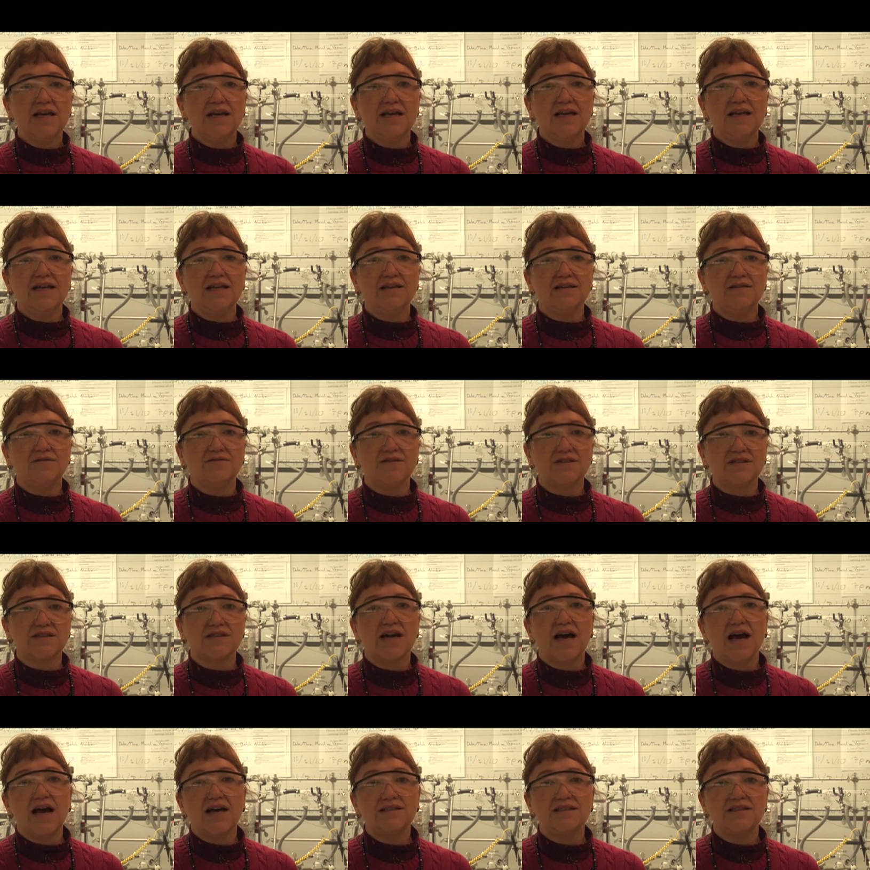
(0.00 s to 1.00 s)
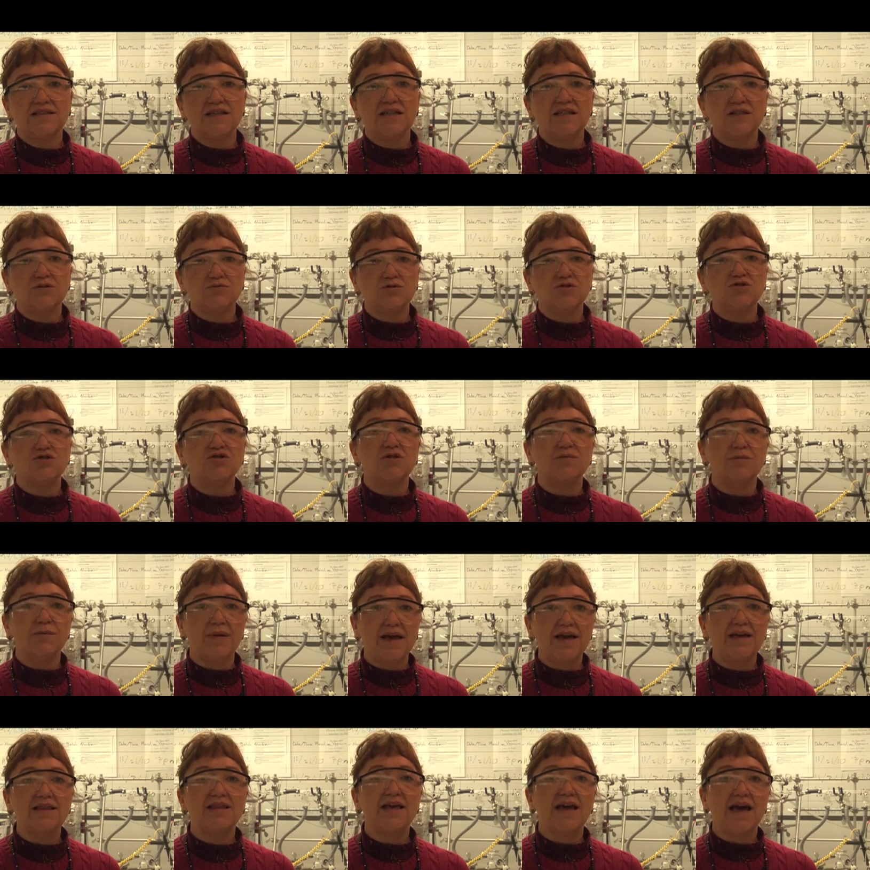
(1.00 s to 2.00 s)
in viscosities, which could
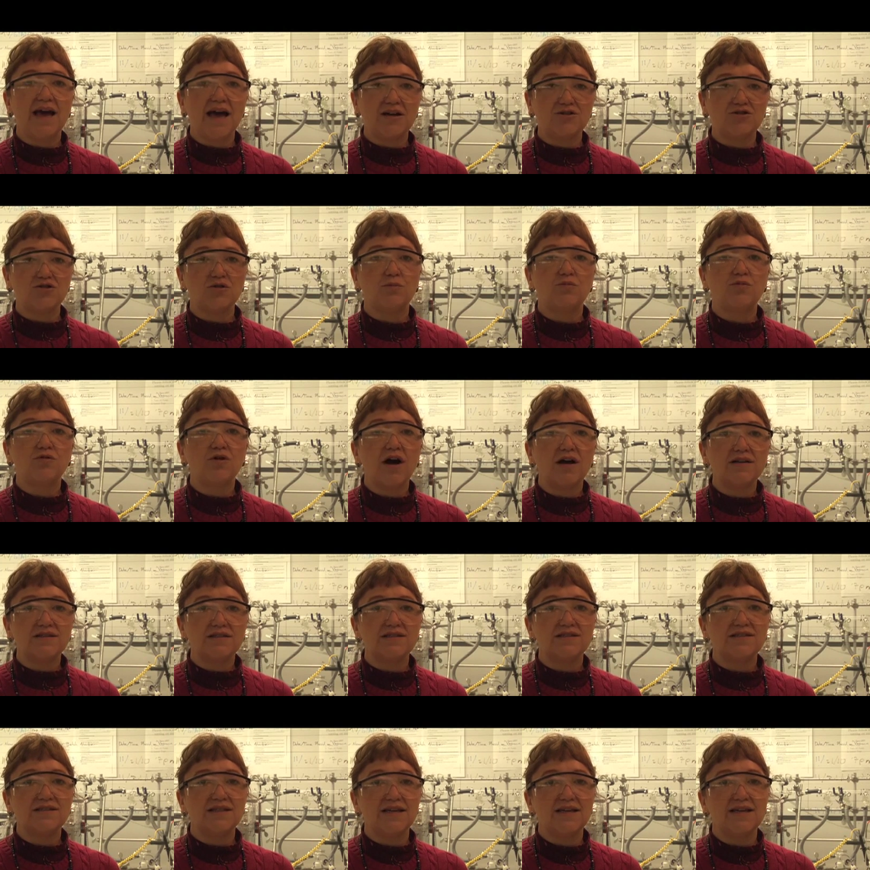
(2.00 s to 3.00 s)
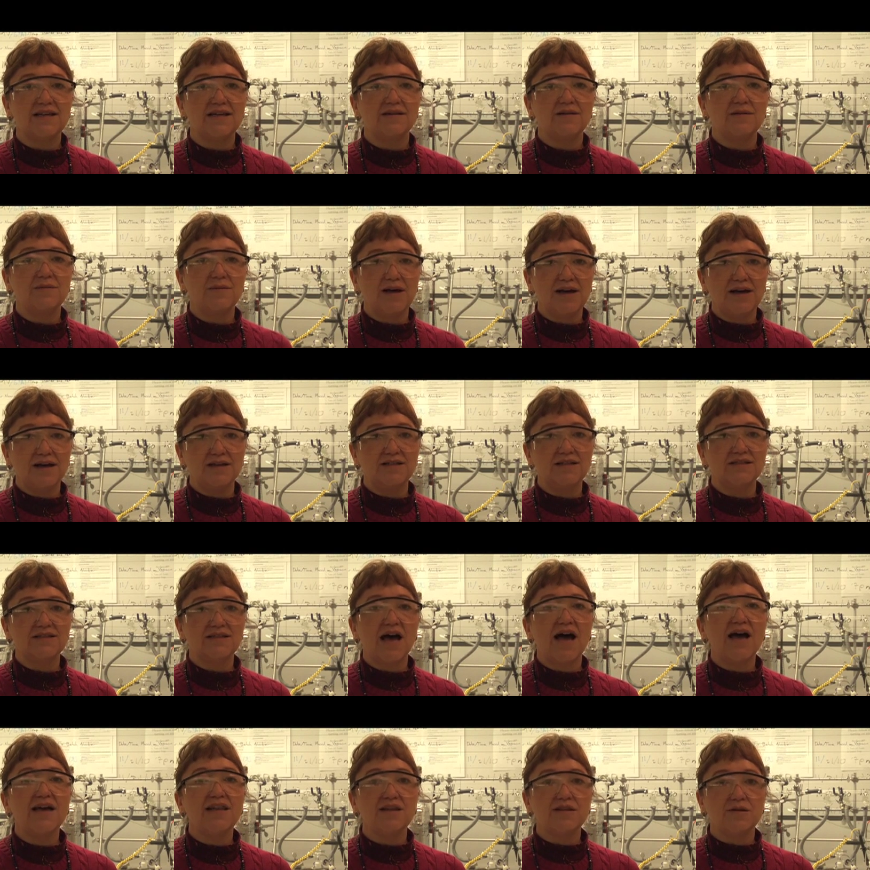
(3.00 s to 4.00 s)
make the actual processing, uh,
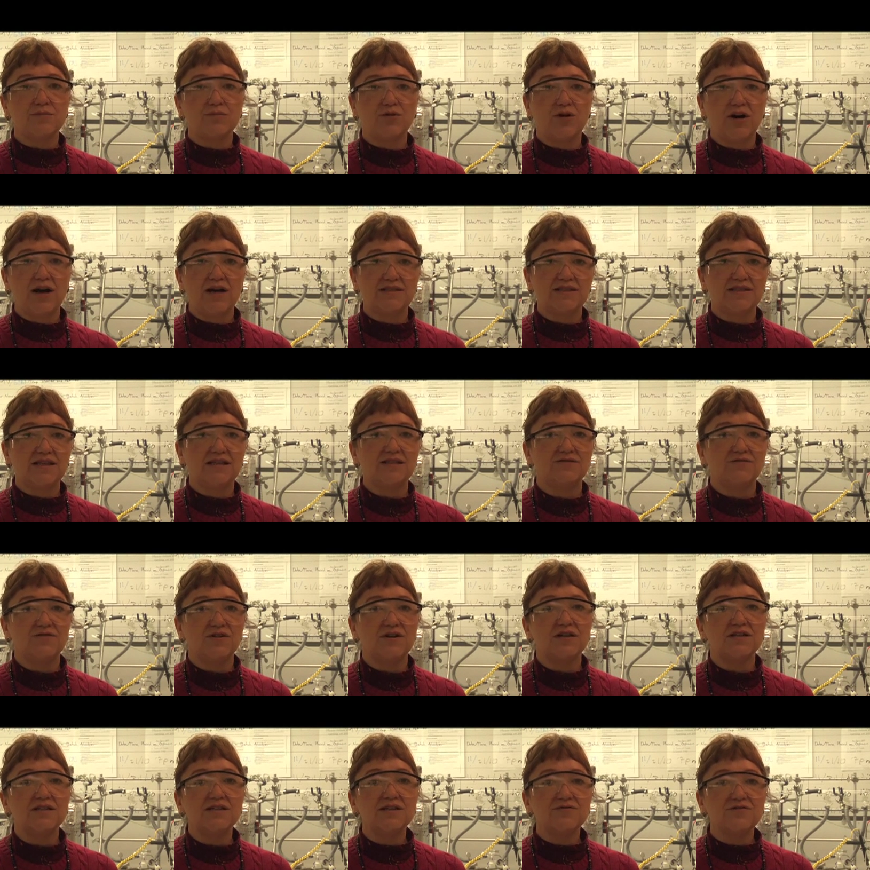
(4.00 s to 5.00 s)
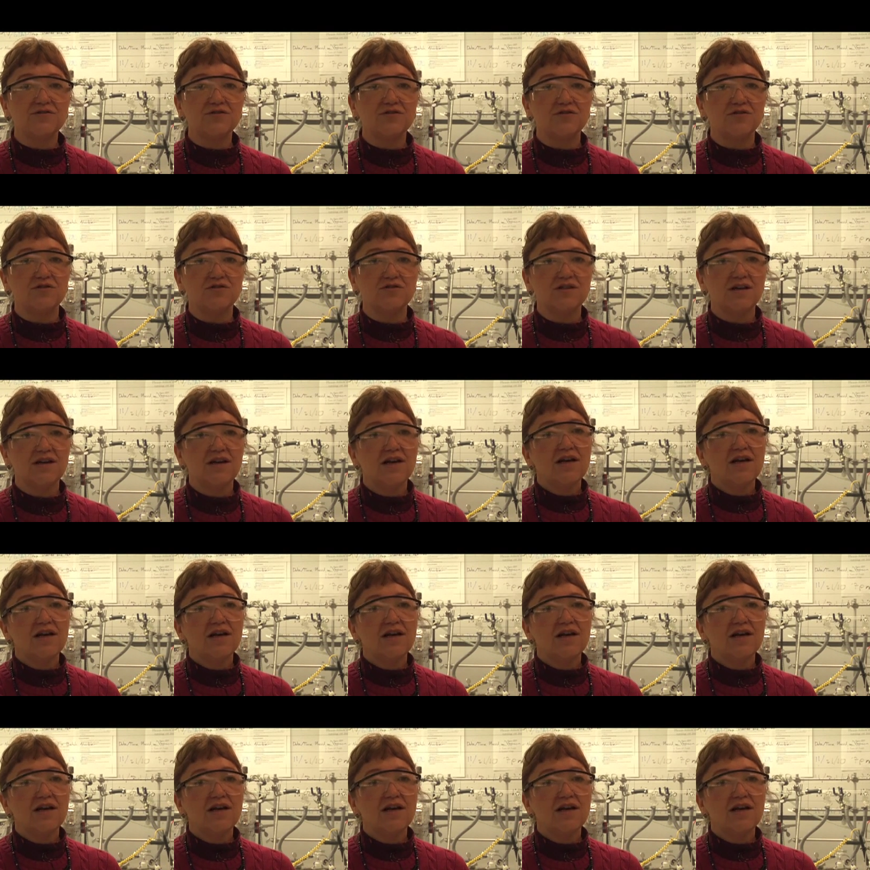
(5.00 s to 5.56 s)
design of the process very difficult.